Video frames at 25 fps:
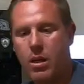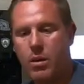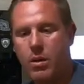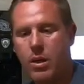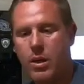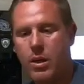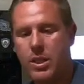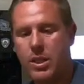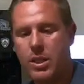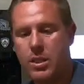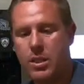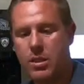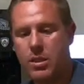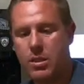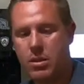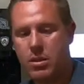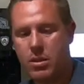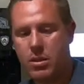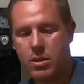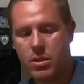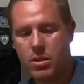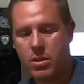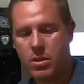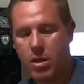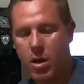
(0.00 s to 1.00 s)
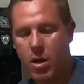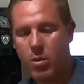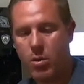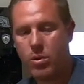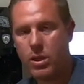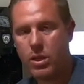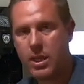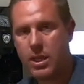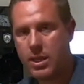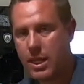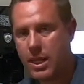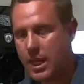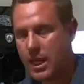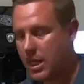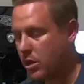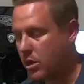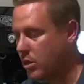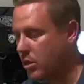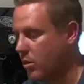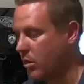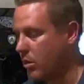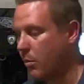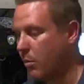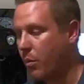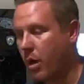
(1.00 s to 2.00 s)
which is just totally the
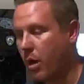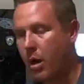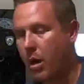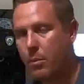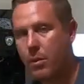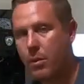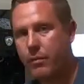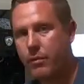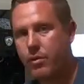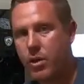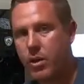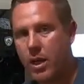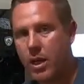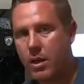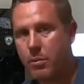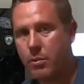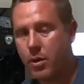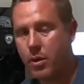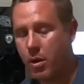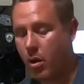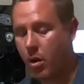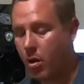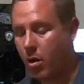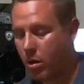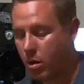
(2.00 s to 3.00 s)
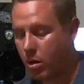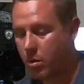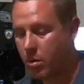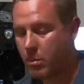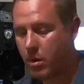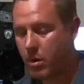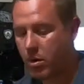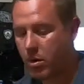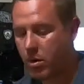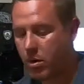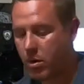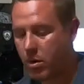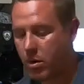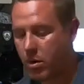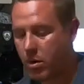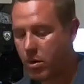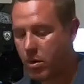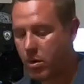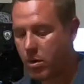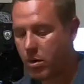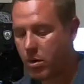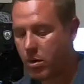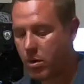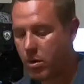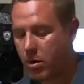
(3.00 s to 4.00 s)
issue and the problem of trying to put an RmR
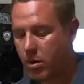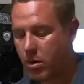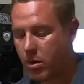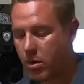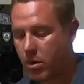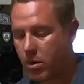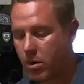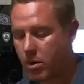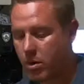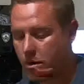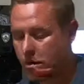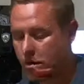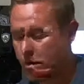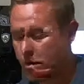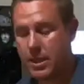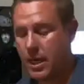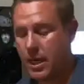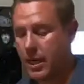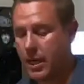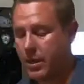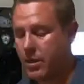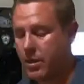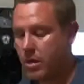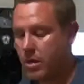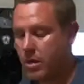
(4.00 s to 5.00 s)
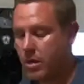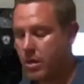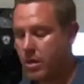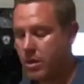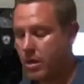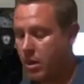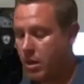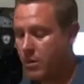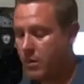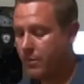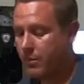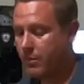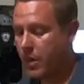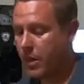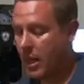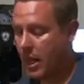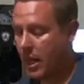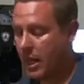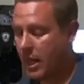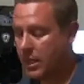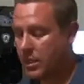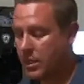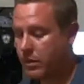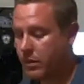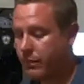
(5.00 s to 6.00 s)
on a Steyr.
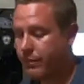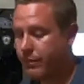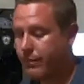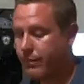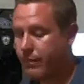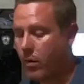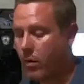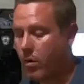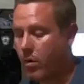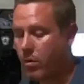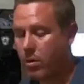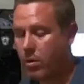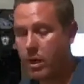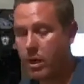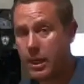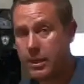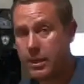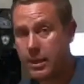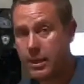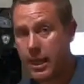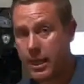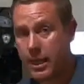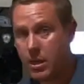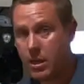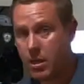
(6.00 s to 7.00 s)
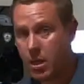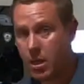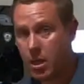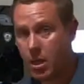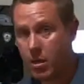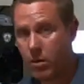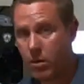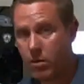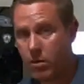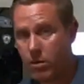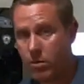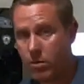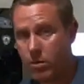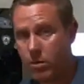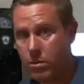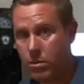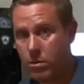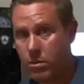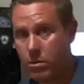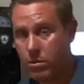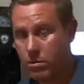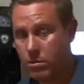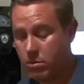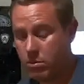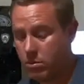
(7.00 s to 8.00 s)
As far as I know,
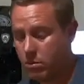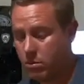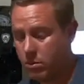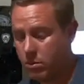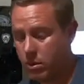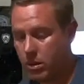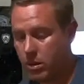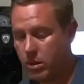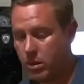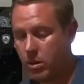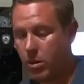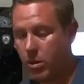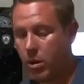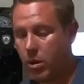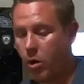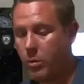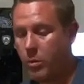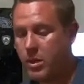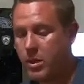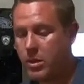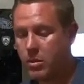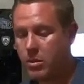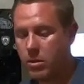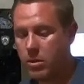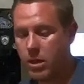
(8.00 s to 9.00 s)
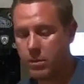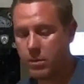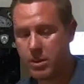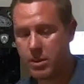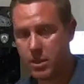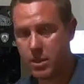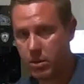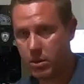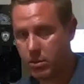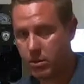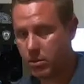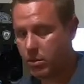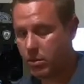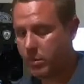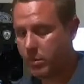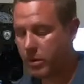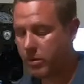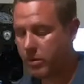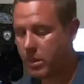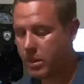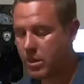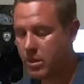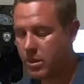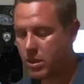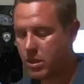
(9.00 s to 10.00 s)
don't hold me to it, I'm still doing my
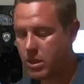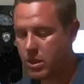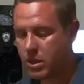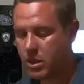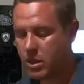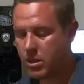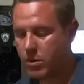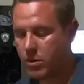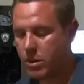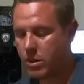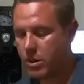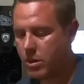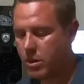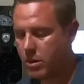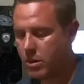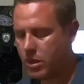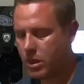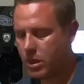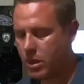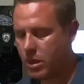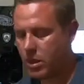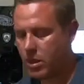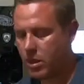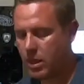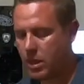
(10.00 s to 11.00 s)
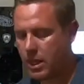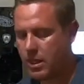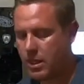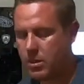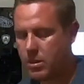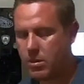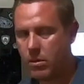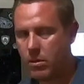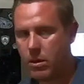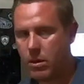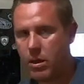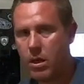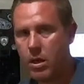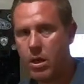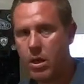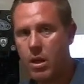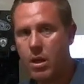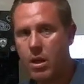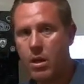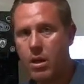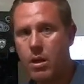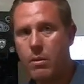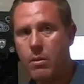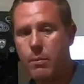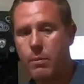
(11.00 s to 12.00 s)
research and doing into it,
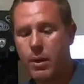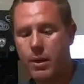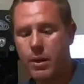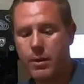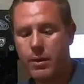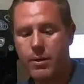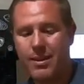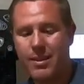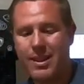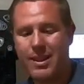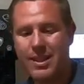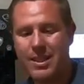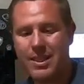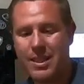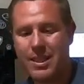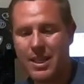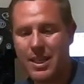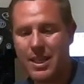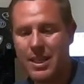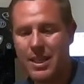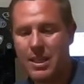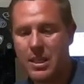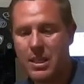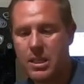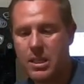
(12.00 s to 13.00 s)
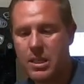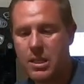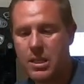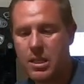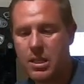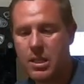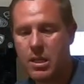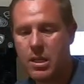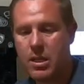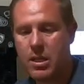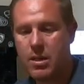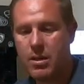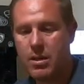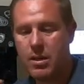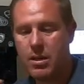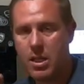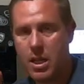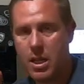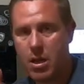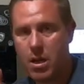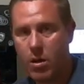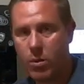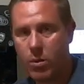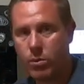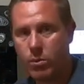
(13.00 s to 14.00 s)
but this is
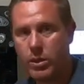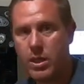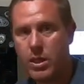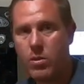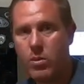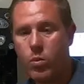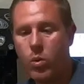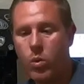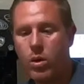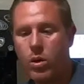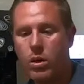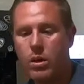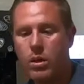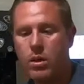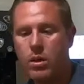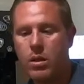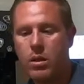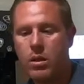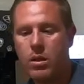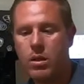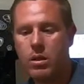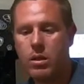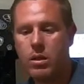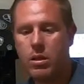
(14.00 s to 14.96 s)
the only one